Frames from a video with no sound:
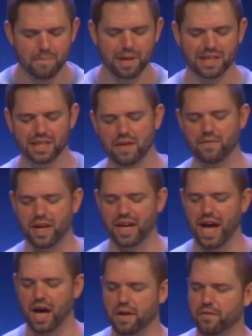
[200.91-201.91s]
but
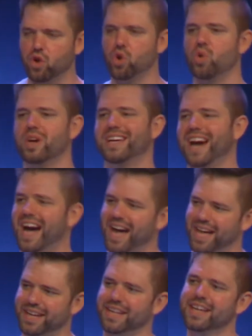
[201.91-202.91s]
living out of who
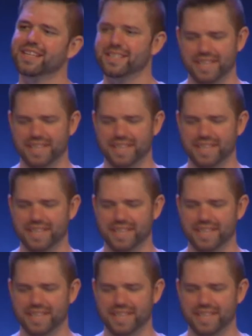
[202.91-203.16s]
God